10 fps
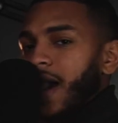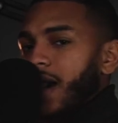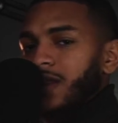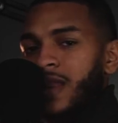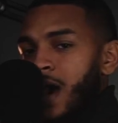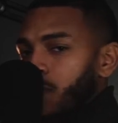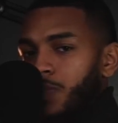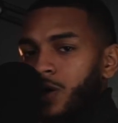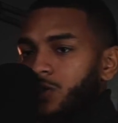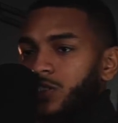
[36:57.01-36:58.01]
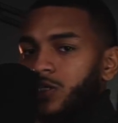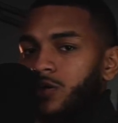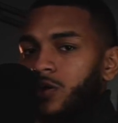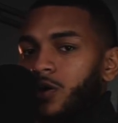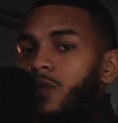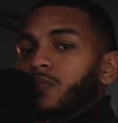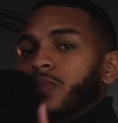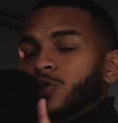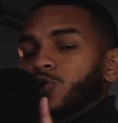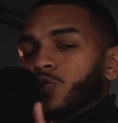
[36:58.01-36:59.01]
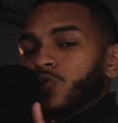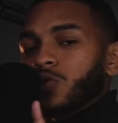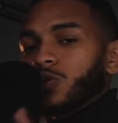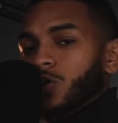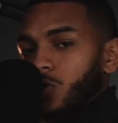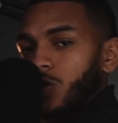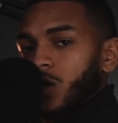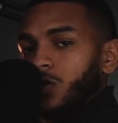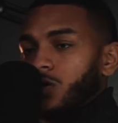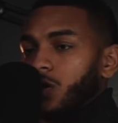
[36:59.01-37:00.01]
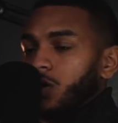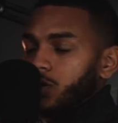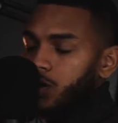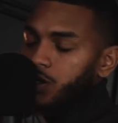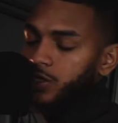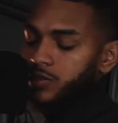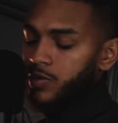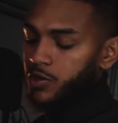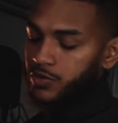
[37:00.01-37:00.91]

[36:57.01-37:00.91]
not a person, but your Lord, the Creator, Allah subhanahu wa